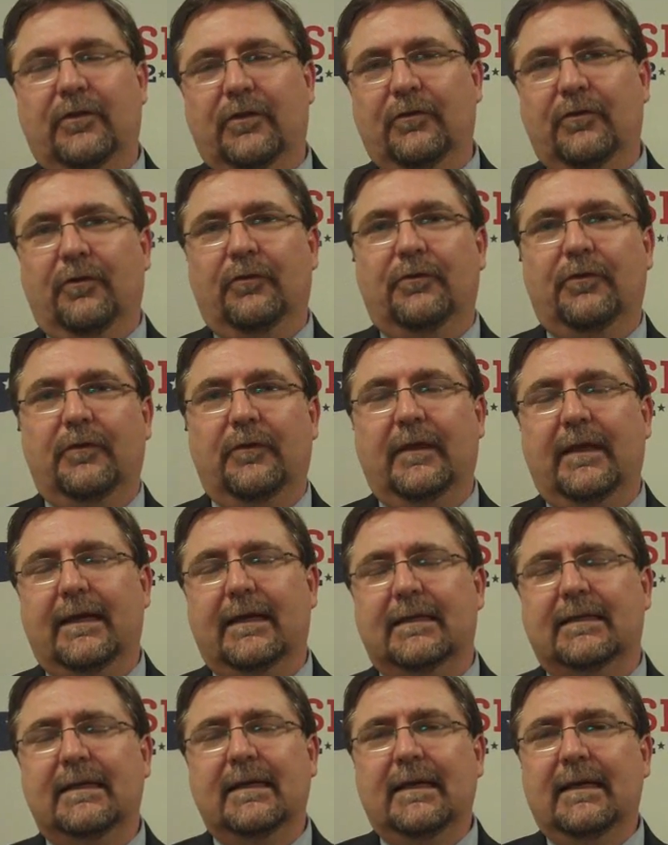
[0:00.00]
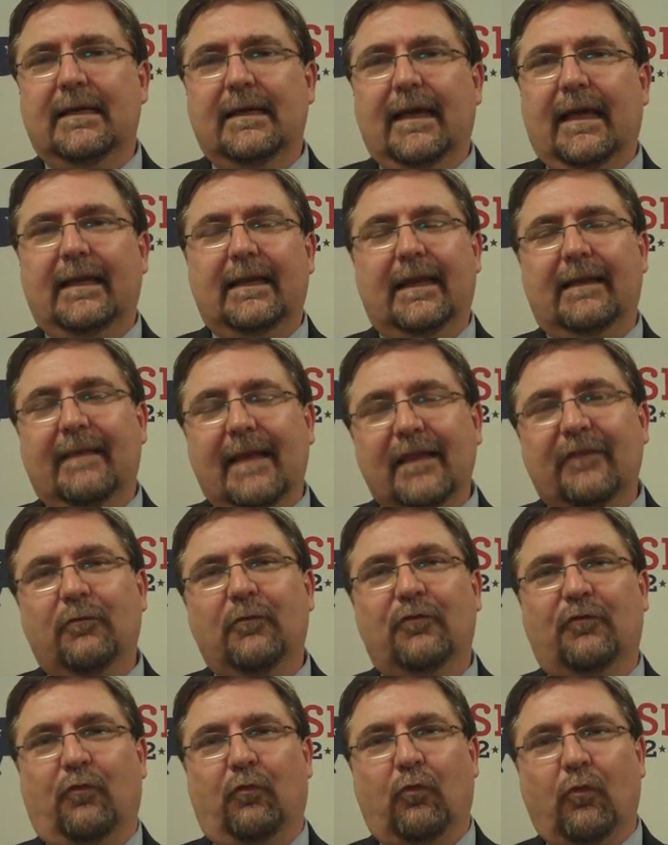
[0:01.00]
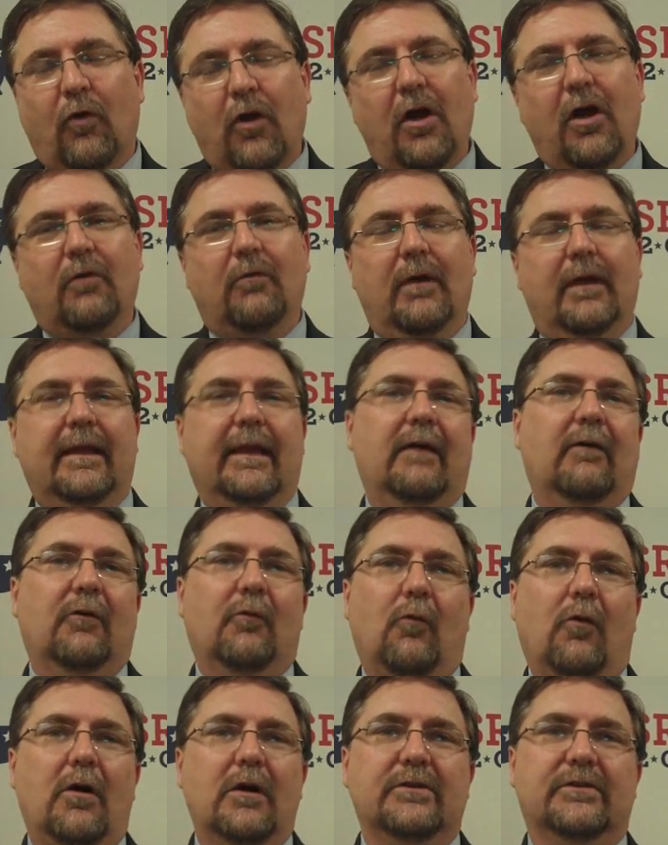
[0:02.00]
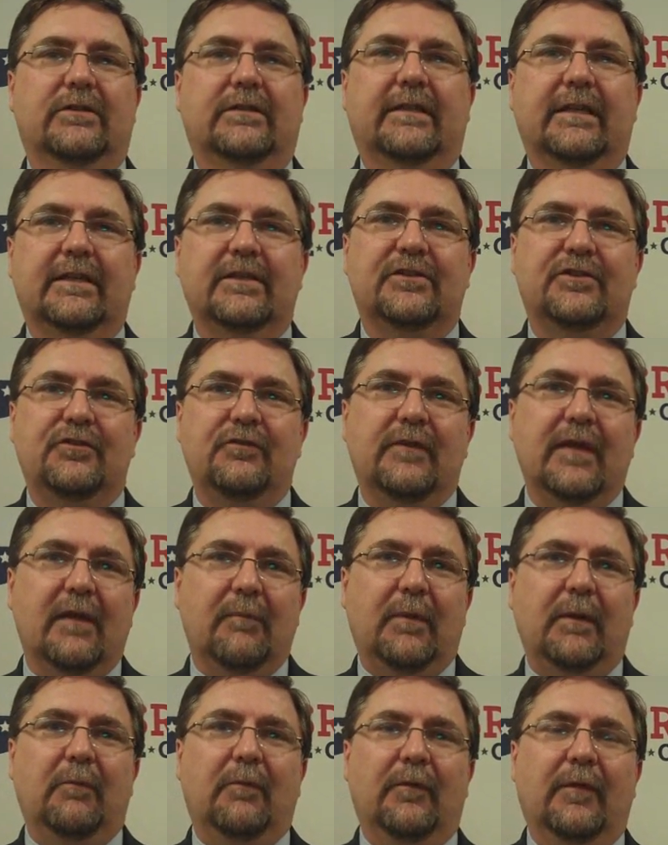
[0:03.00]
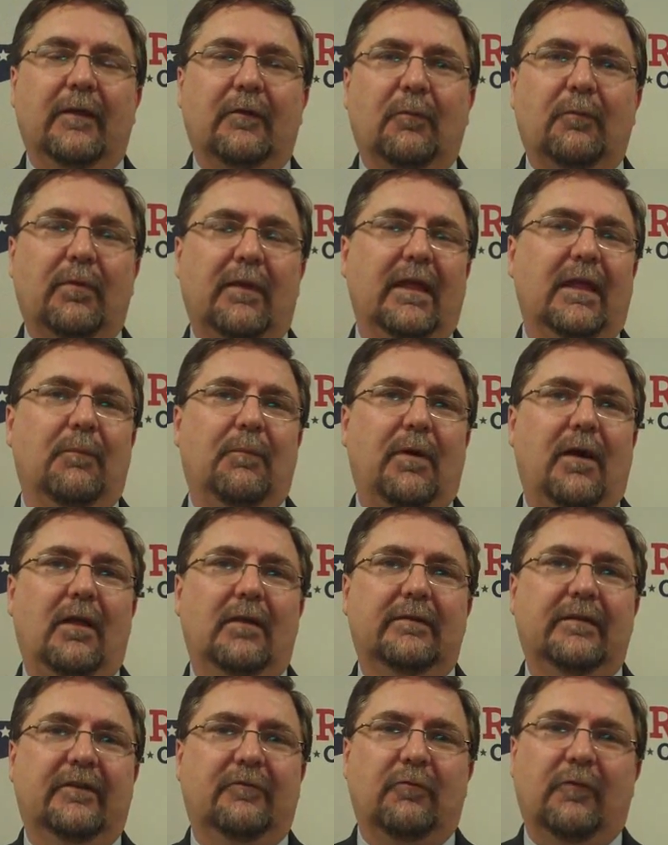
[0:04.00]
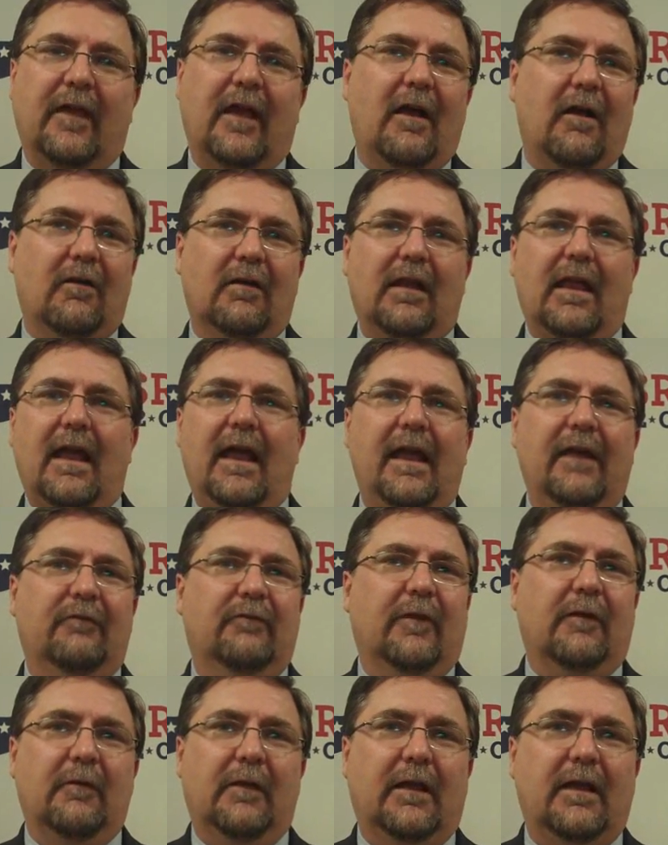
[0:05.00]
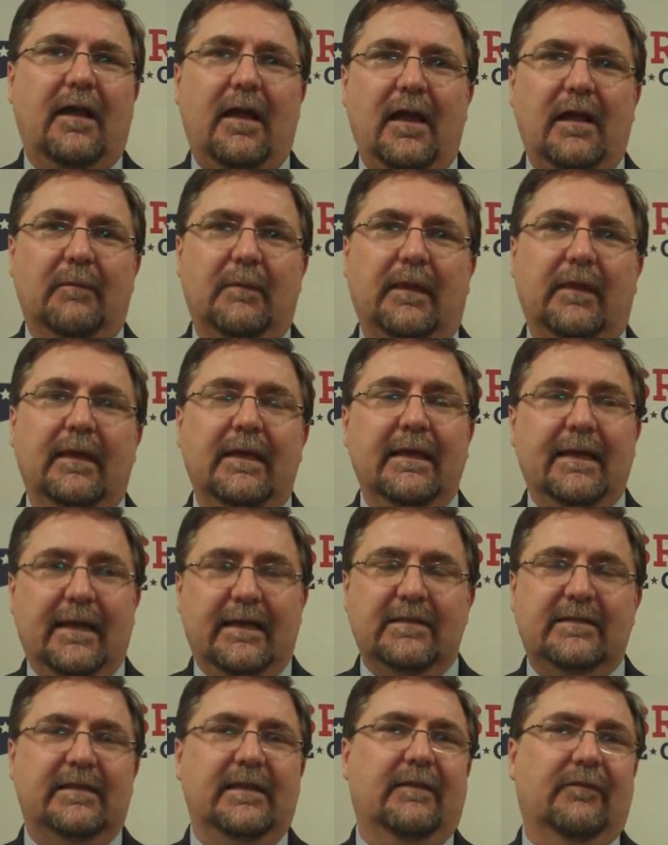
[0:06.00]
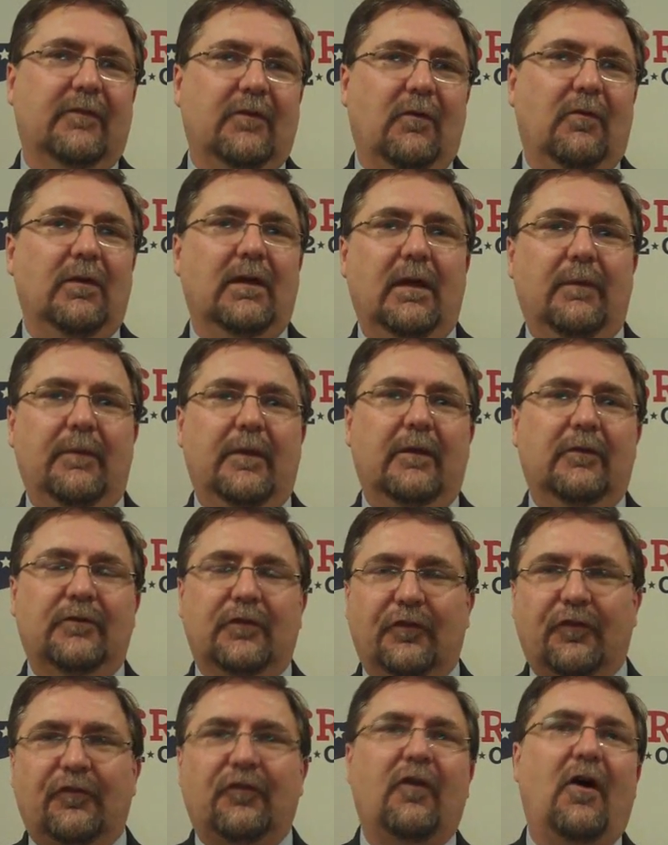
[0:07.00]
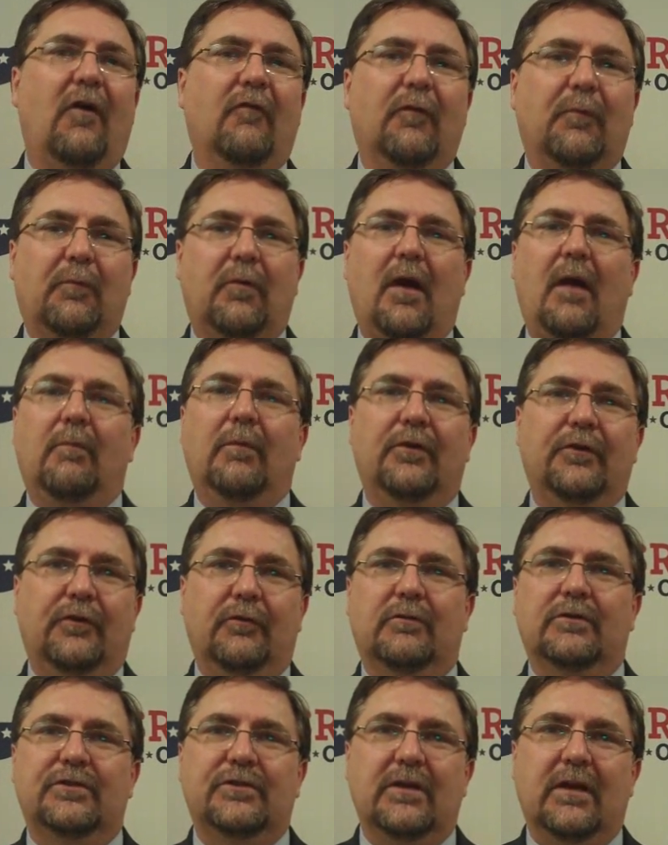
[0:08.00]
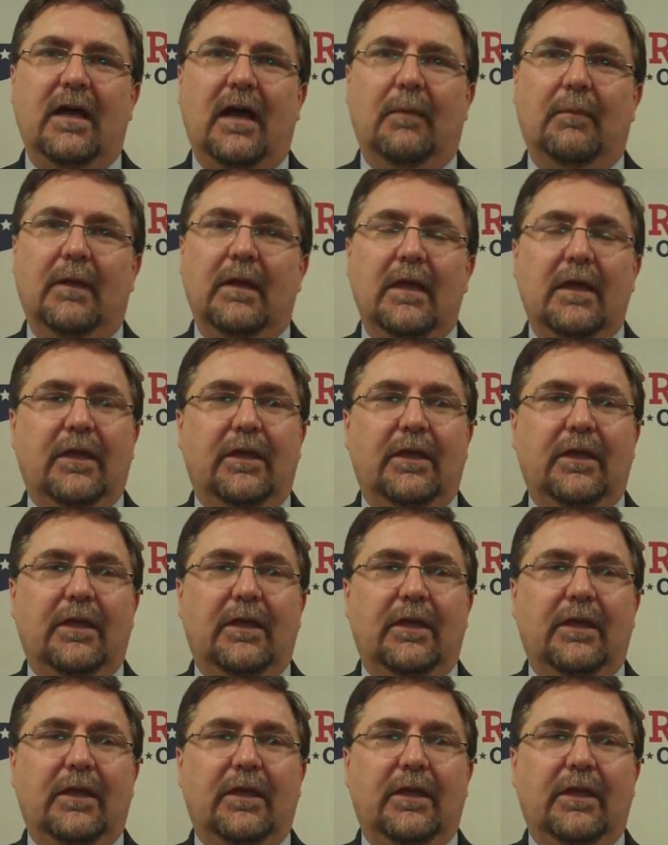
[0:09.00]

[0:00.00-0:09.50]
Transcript: and you don't do that, and that's what's wrong right now in Washington. Is you got people that are playing politics with our lives, with our economy, instead of going up there to solve a problem and do a job.